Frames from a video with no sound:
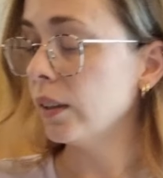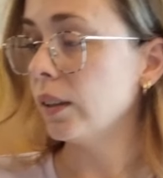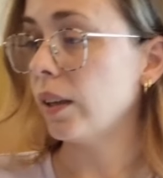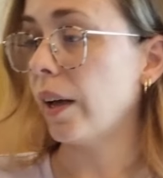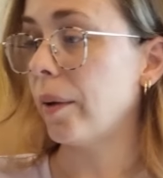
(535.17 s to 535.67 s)

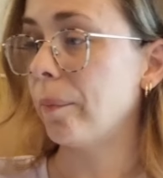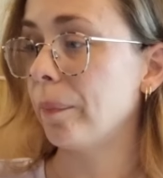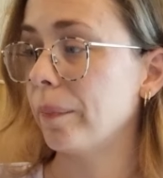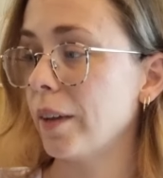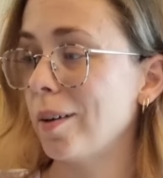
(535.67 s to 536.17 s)

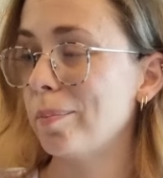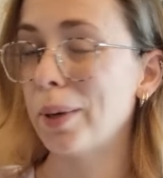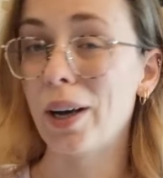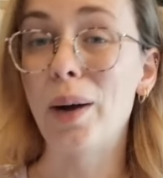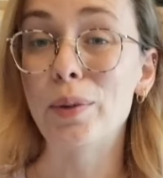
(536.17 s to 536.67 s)

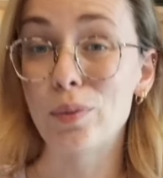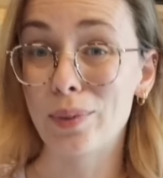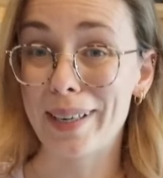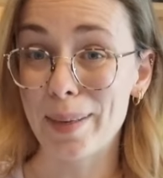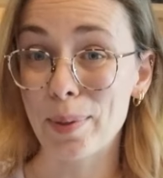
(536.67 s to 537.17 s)
But I was
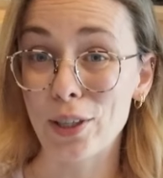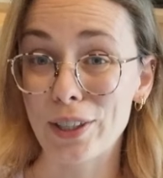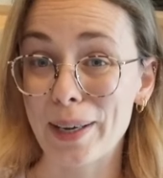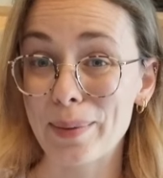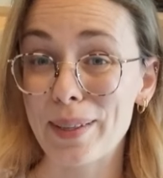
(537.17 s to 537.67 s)
really
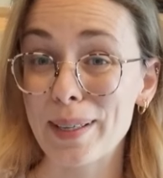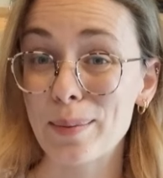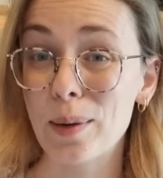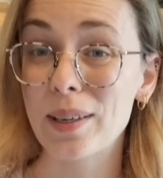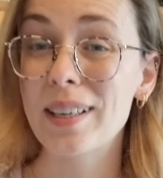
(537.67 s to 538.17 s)
pushing it with this
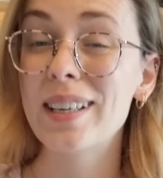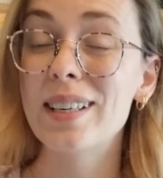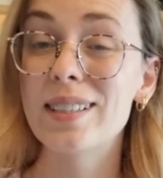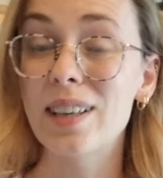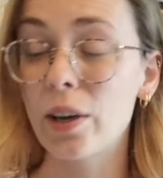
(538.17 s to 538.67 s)
one.
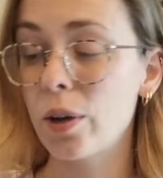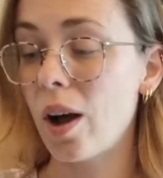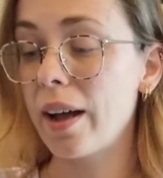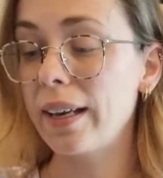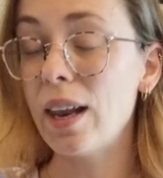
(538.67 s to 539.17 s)
So
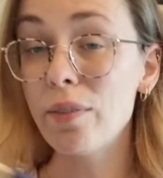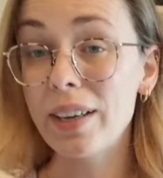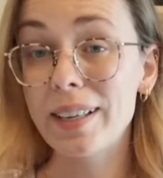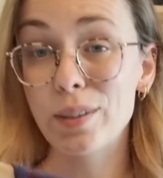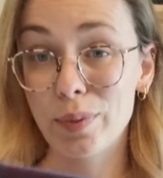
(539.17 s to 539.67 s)
I love
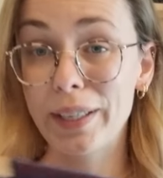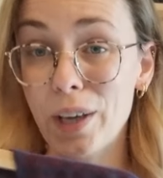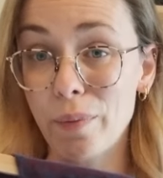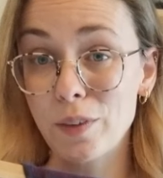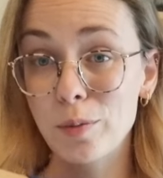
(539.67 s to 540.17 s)
it, it's really
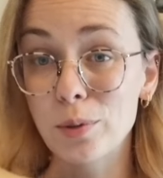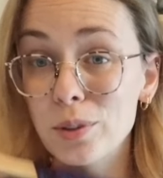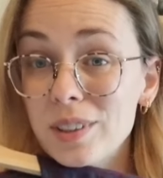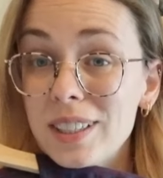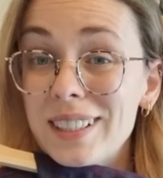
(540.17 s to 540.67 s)

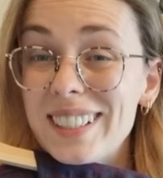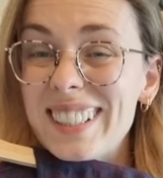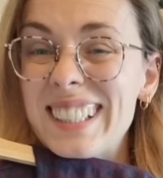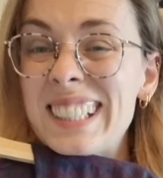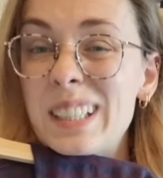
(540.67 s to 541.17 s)
comfortable,
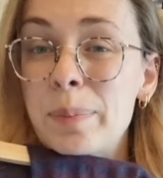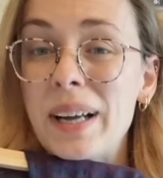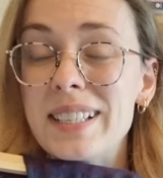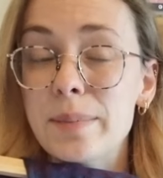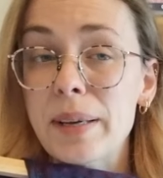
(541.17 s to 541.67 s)
but
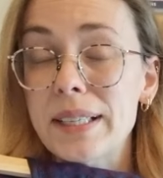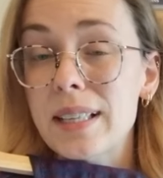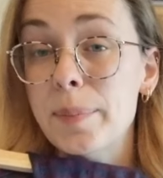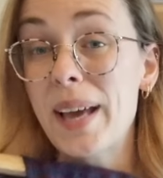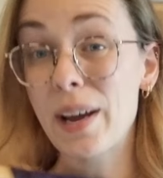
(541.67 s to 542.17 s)
I did make
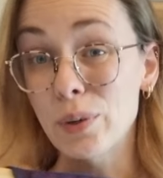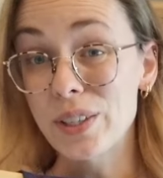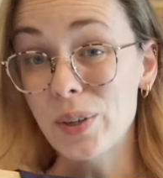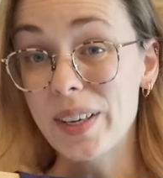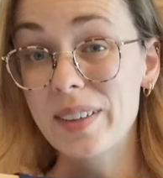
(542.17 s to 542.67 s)
some
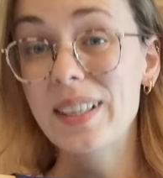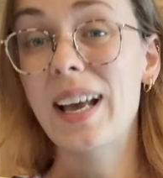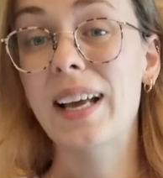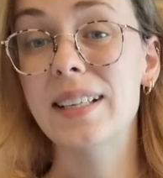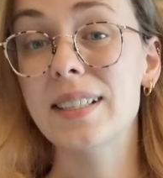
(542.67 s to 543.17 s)
errors on it,
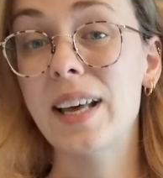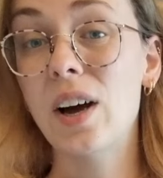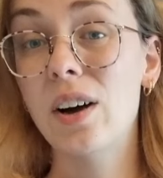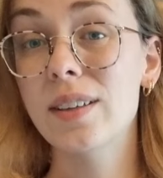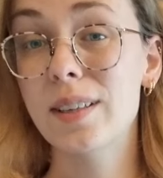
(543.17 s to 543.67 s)
and there
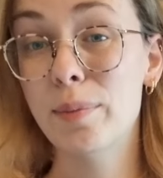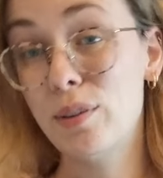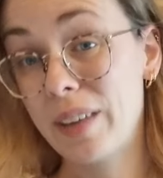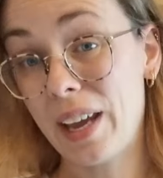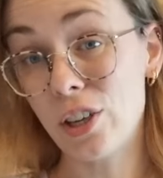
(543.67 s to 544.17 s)
are some
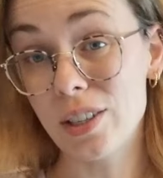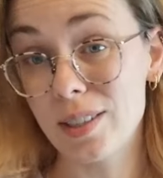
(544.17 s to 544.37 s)
modifications